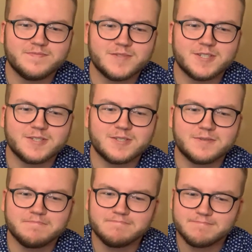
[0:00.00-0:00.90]

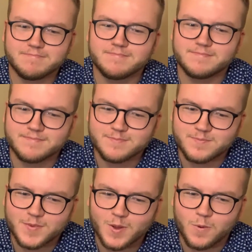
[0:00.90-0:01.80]
Just
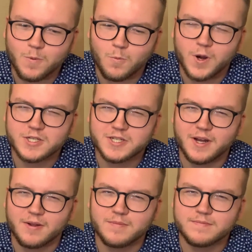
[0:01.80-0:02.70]
watch
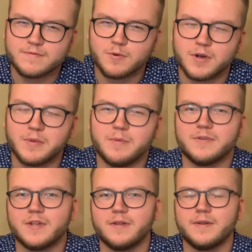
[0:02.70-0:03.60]
out for what it may be
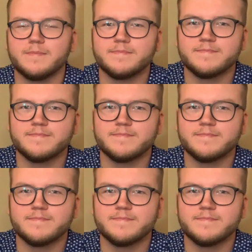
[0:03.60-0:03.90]
selling you.